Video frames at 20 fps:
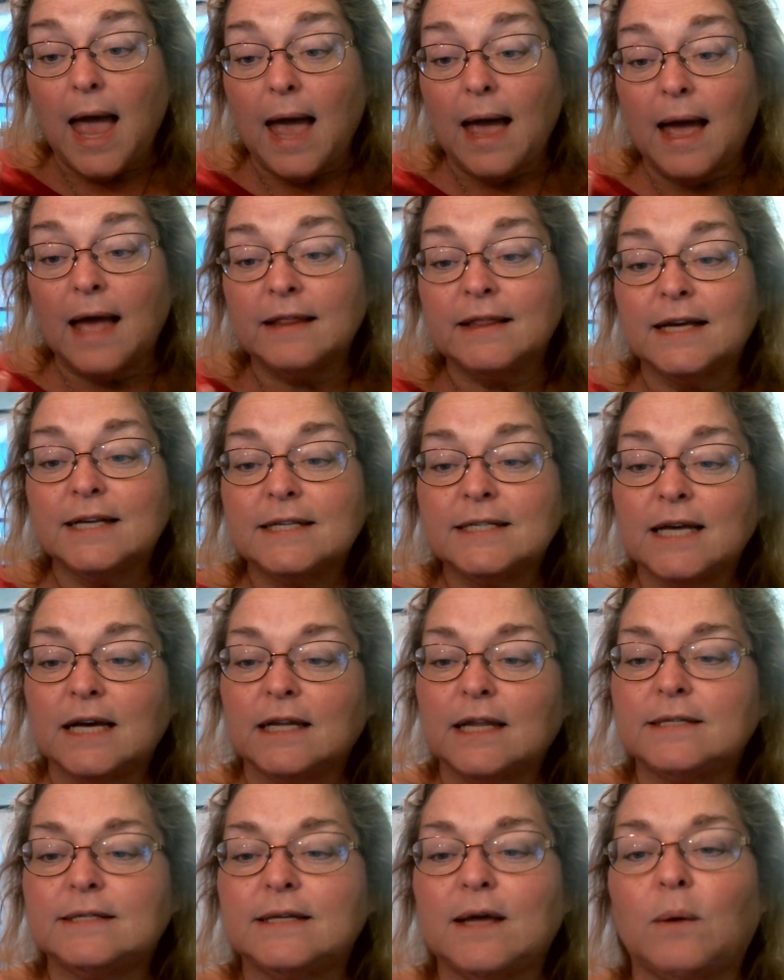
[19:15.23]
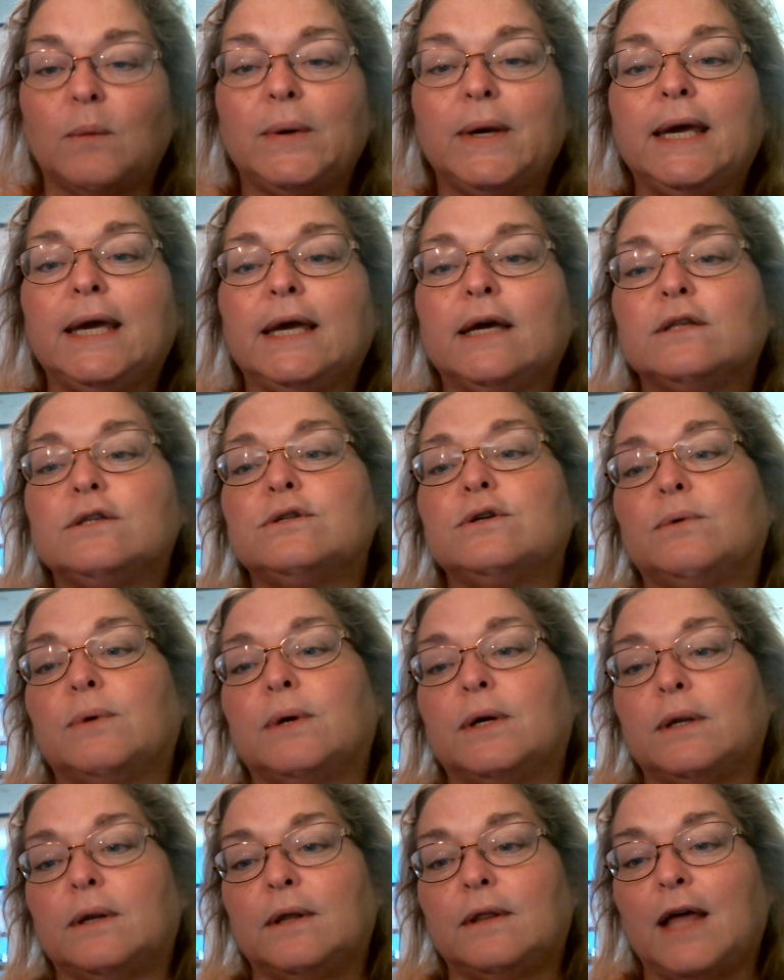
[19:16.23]
And they tell us that we can't do
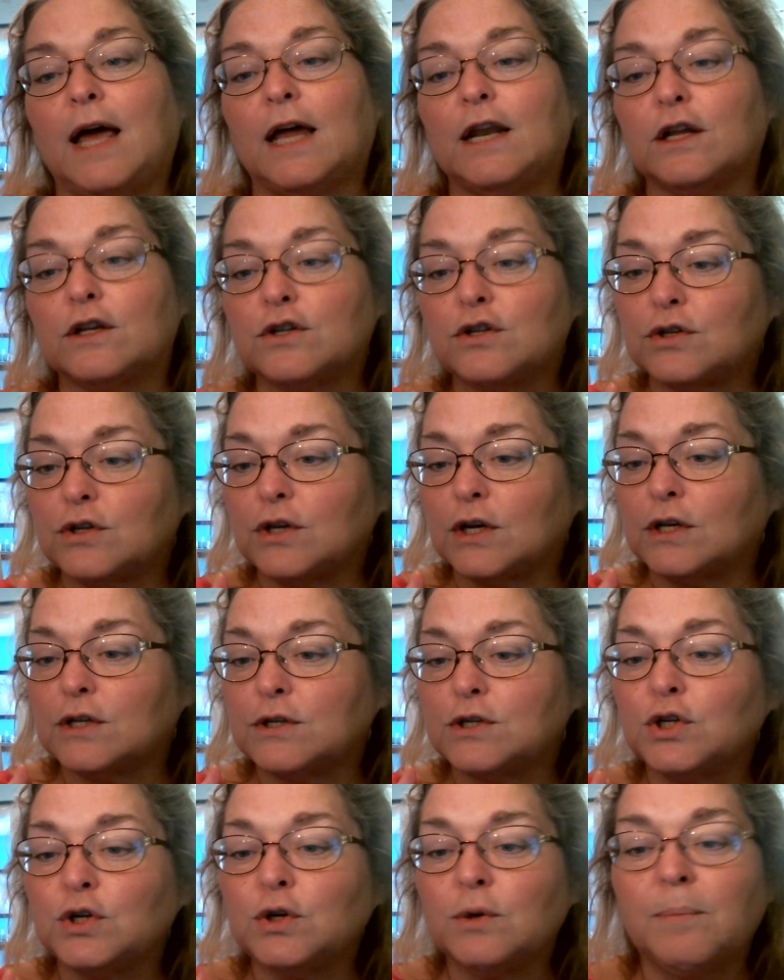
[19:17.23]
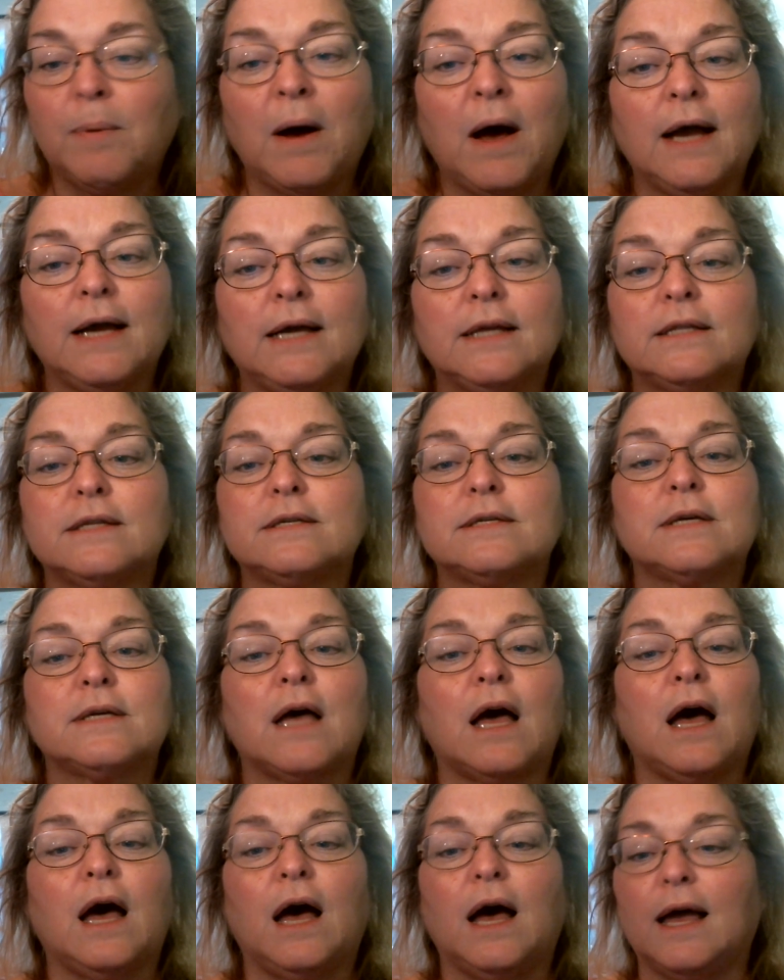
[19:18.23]
it, that it's too pie in the
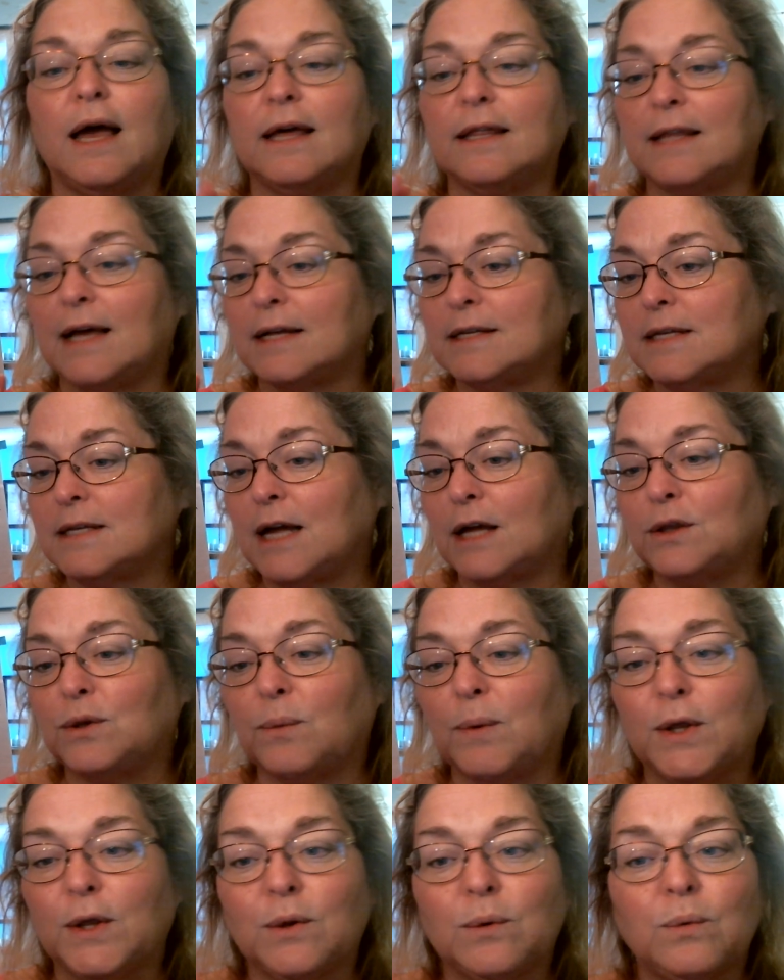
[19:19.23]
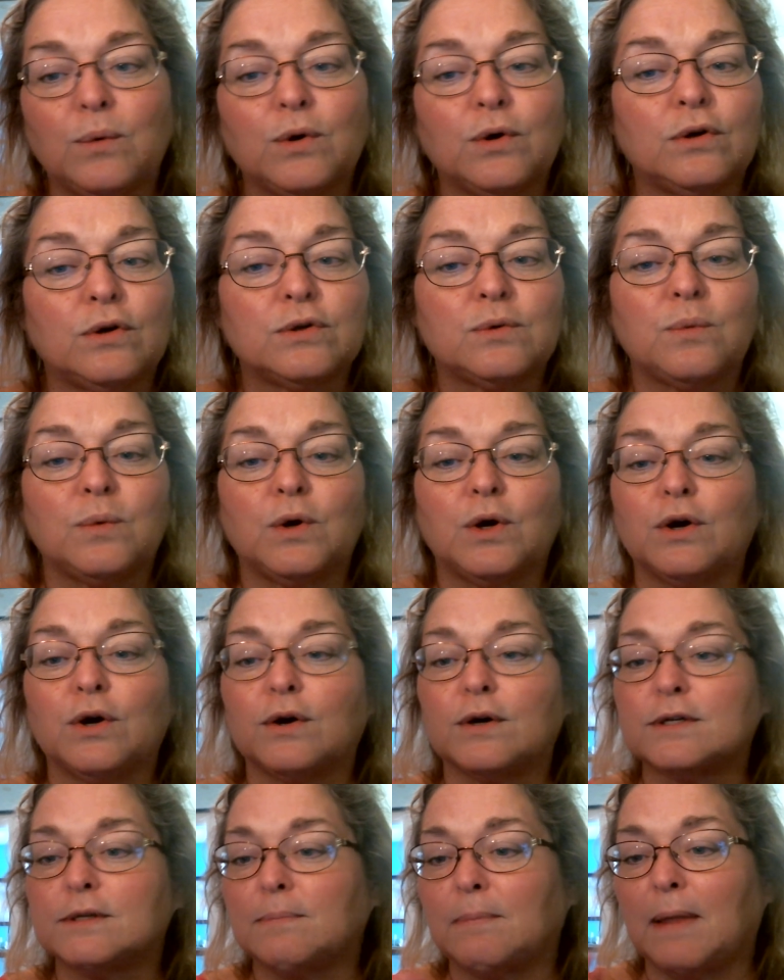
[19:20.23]
sky, that's not the way the world
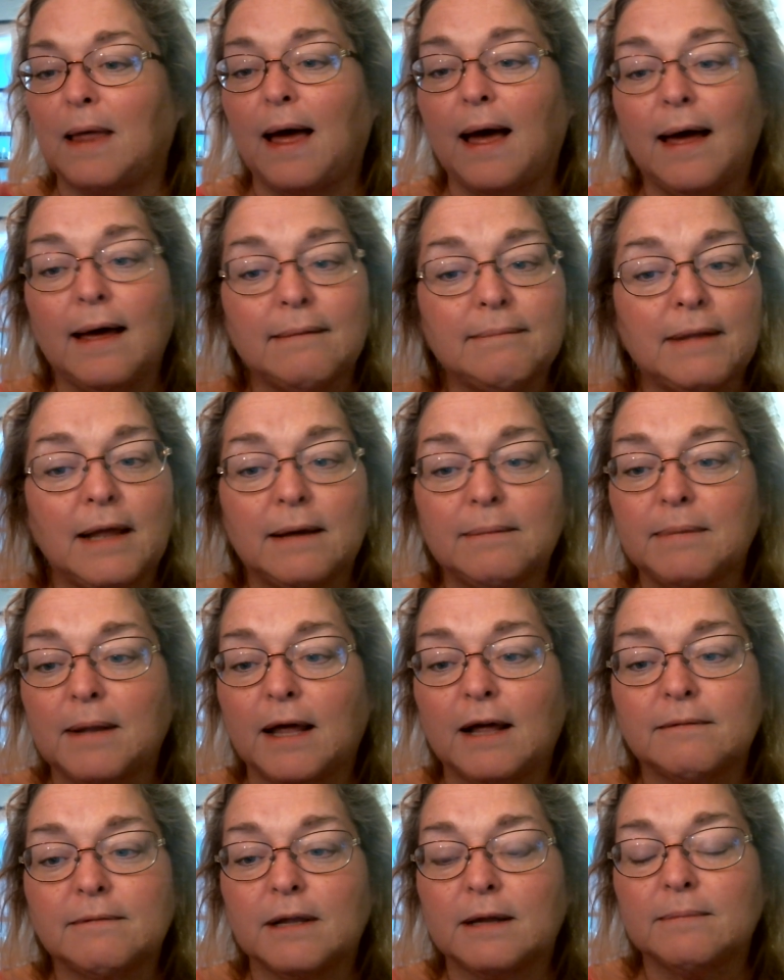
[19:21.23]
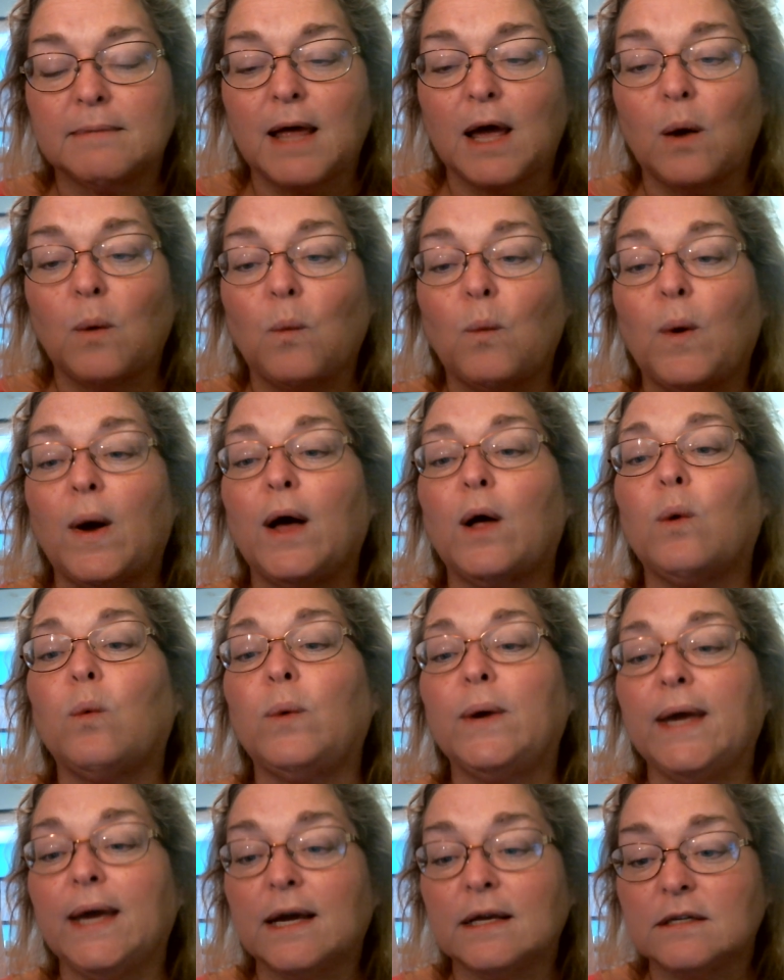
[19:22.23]
works, blah, blah, blah, blah, blah. Well,
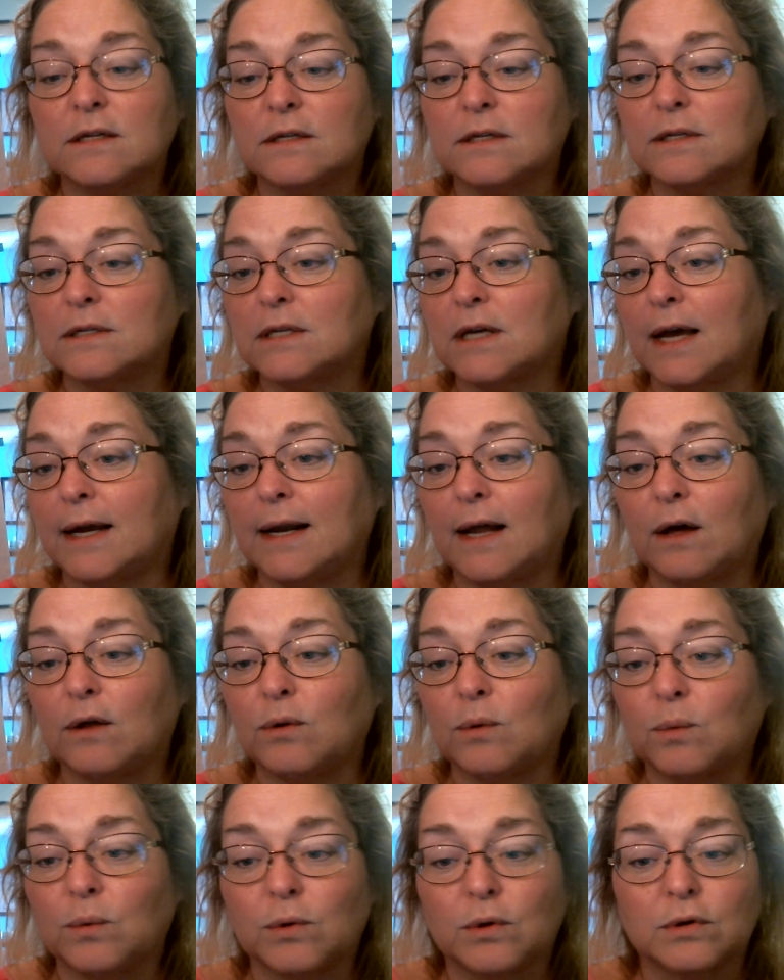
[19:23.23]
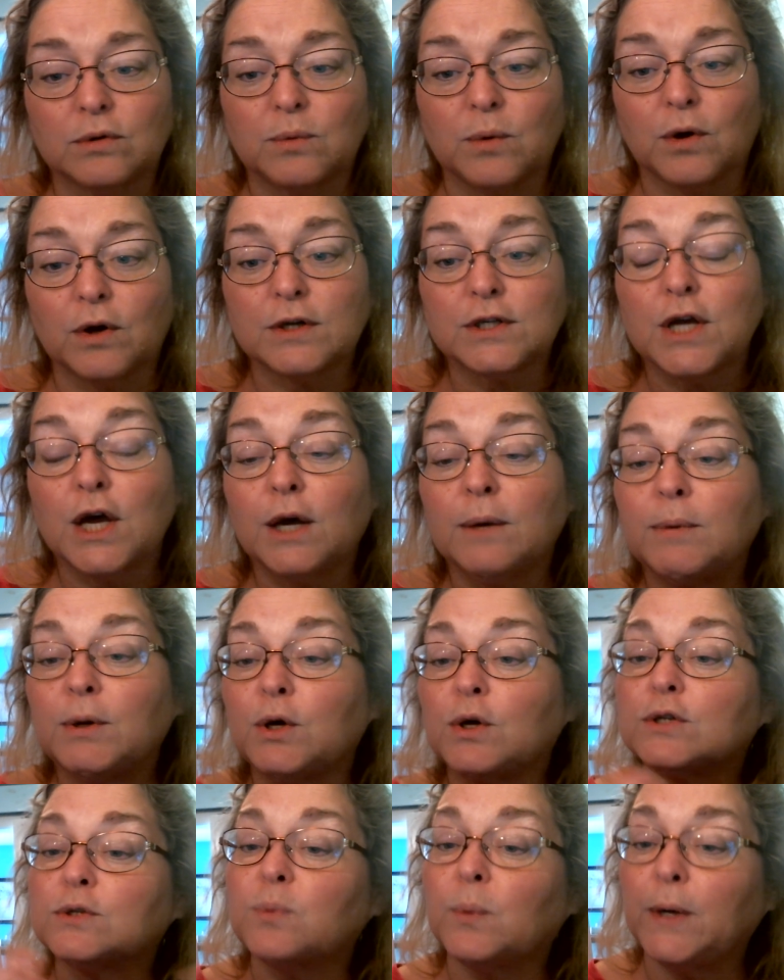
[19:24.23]
we get to decide how the world works
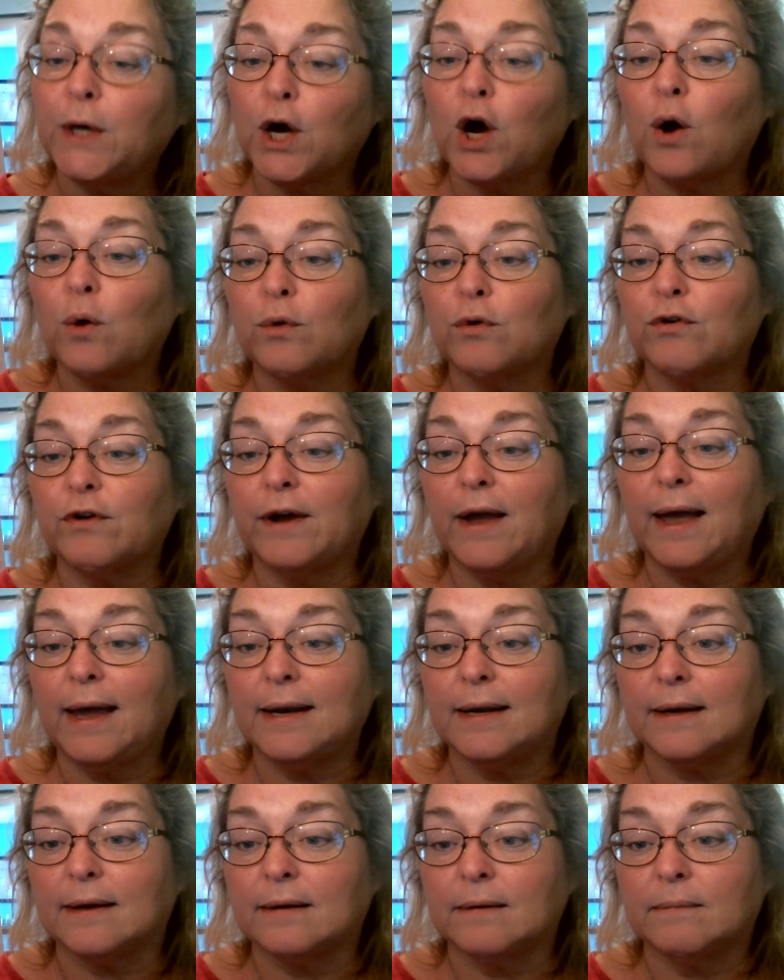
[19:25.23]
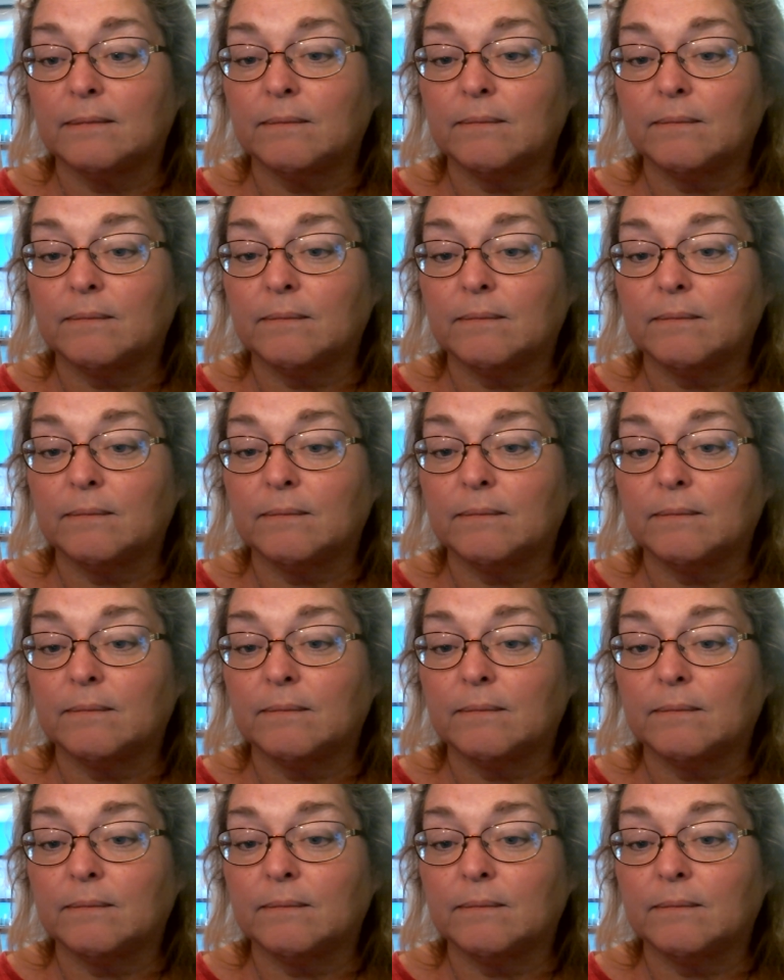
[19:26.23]
because we co-create it.